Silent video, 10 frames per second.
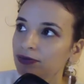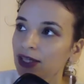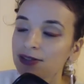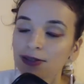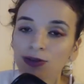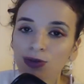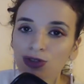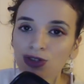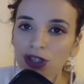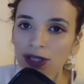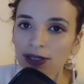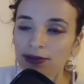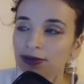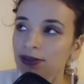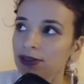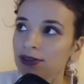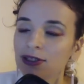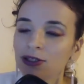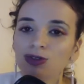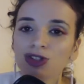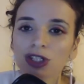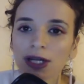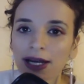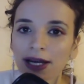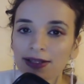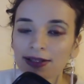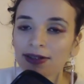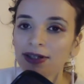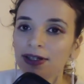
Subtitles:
institutionalized